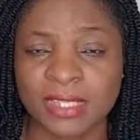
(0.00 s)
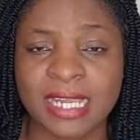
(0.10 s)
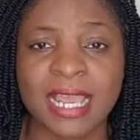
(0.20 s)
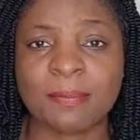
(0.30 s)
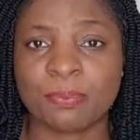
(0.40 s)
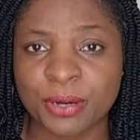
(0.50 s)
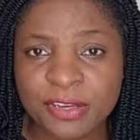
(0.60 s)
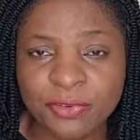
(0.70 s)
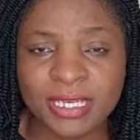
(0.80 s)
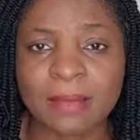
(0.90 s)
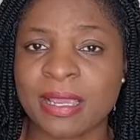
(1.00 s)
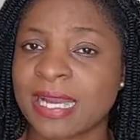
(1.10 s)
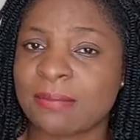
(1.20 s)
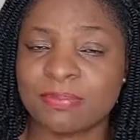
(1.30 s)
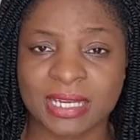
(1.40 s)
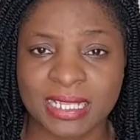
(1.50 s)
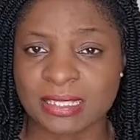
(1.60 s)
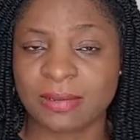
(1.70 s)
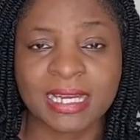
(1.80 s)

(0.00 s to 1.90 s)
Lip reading: And I prayed for them and I blessed them.